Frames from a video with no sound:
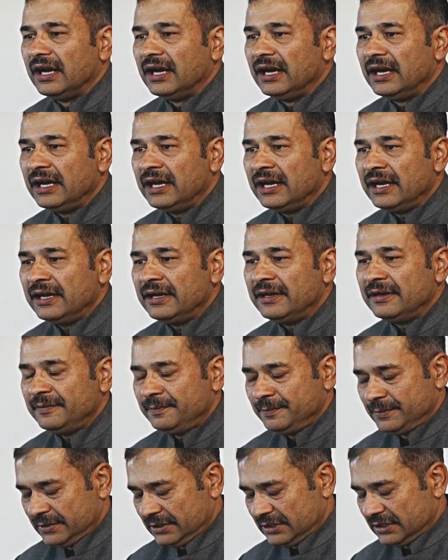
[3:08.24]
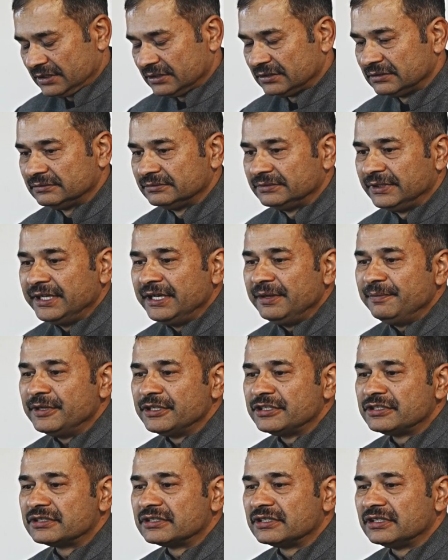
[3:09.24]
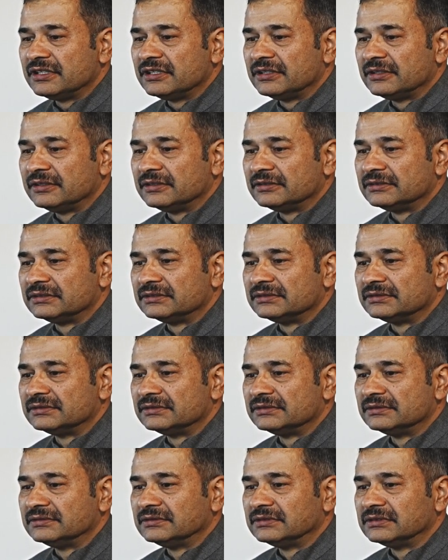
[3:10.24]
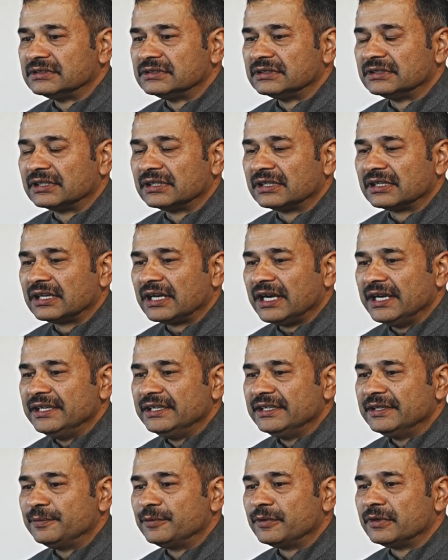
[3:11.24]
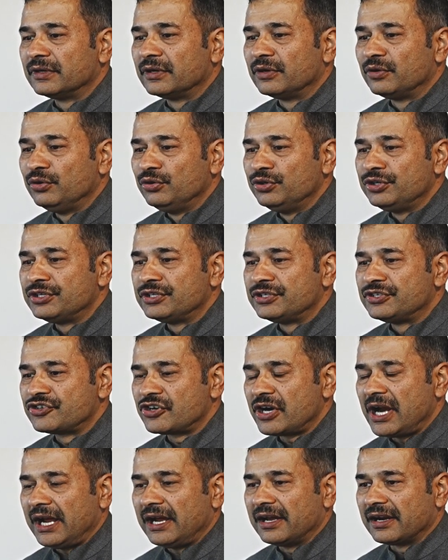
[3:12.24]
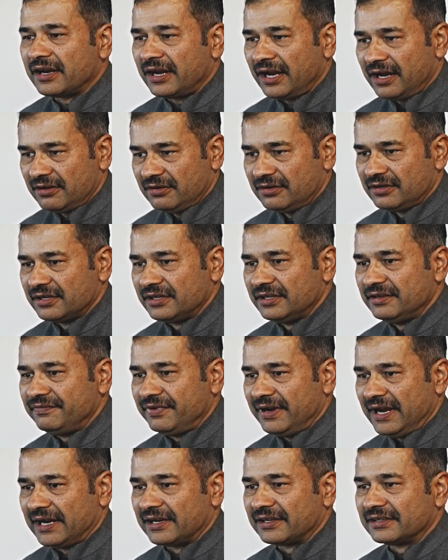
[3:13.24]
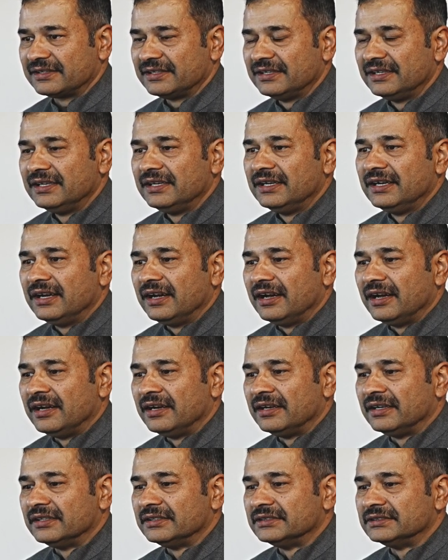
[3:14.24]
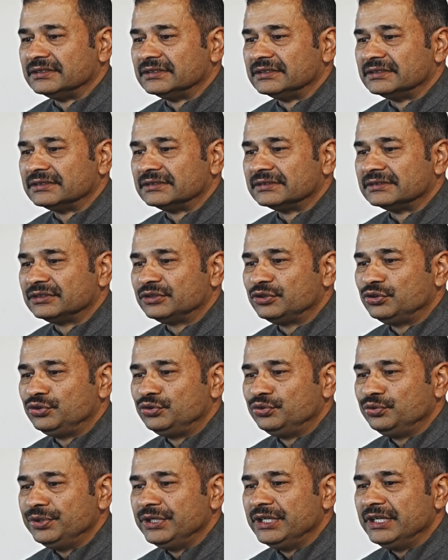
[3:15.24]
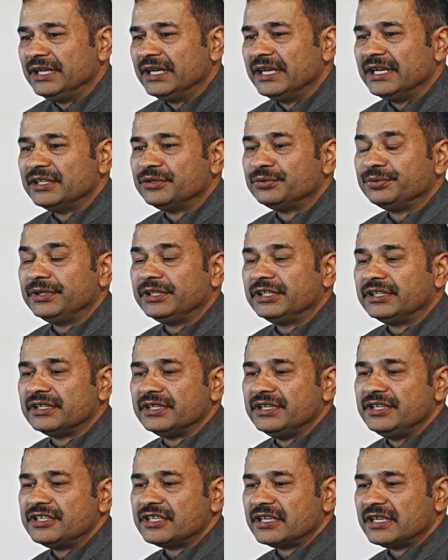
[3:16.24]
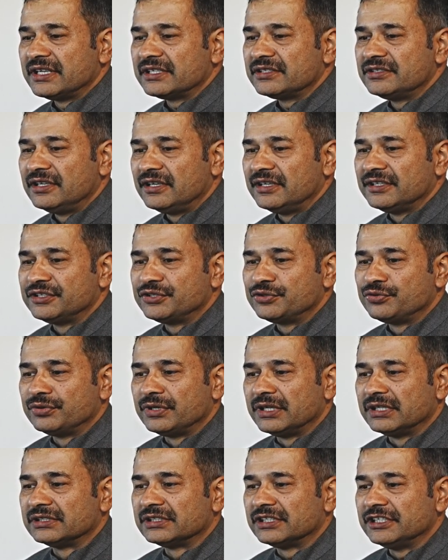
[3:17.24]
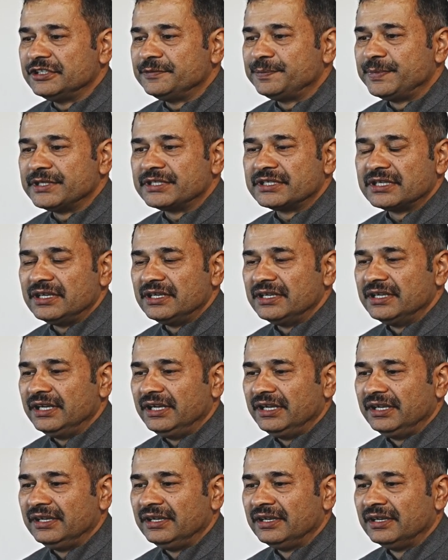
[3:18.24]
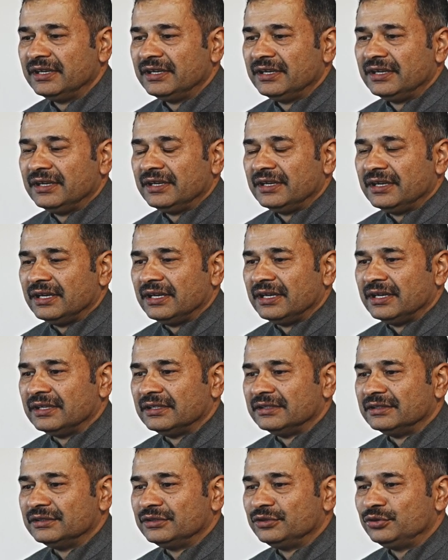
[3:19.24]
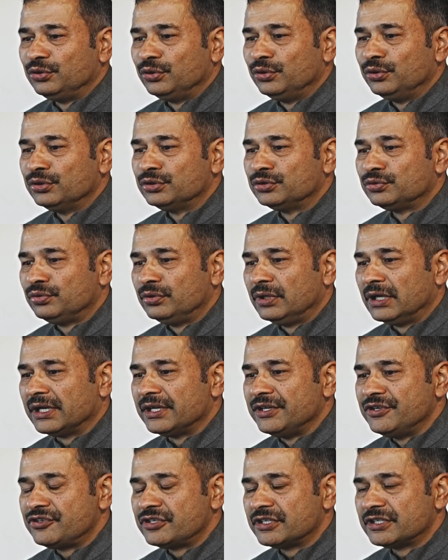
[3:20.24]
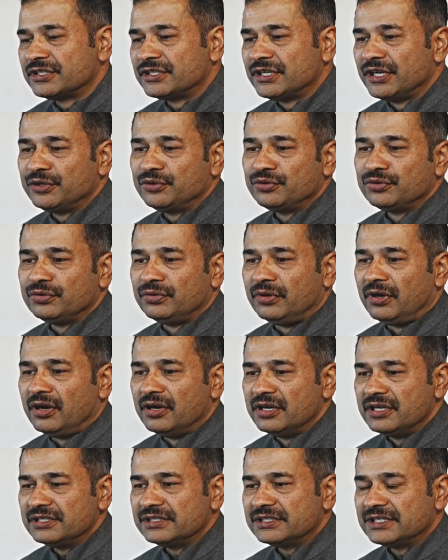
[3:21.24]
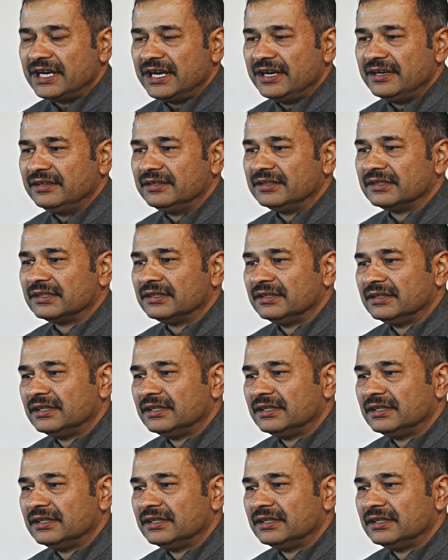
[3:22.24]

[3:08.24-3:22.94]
have very much kind of a good track record, in fact, to engage with international students, especially those who are interested to understand